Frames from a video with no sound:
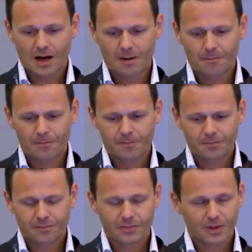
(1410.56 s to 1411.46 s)

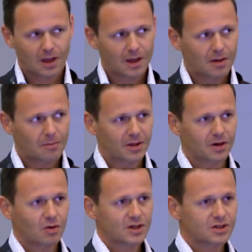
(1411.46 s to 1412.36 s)
But the
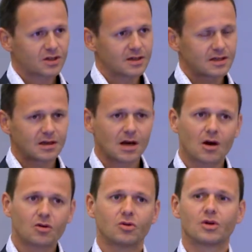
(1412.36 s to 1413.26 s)
question is,
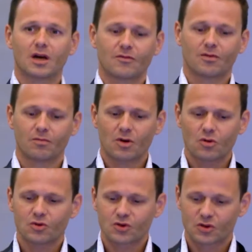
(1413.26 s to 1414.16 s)
how do you get from
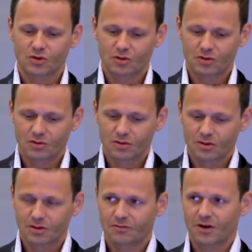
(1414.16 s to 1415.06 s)
those
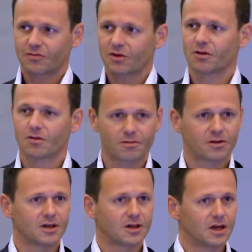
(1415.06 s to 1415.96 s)

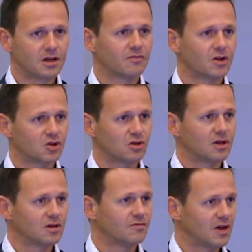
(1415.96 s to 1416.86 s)
530 individual
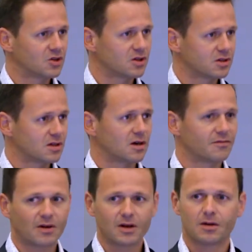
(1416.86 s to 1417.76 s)
interventions that are
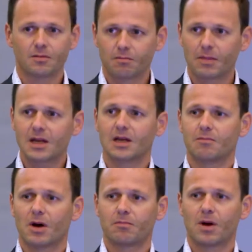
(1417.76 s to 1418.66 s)
funded mainly
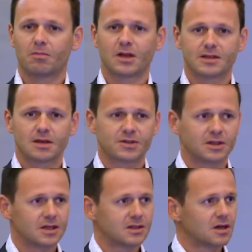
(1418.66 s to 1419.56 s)
by public
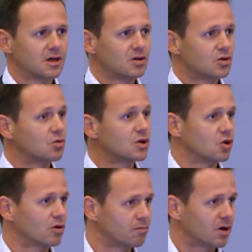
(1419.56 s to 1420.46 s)
subsidies to a
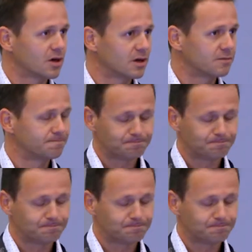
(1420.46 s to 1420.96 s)
joint market?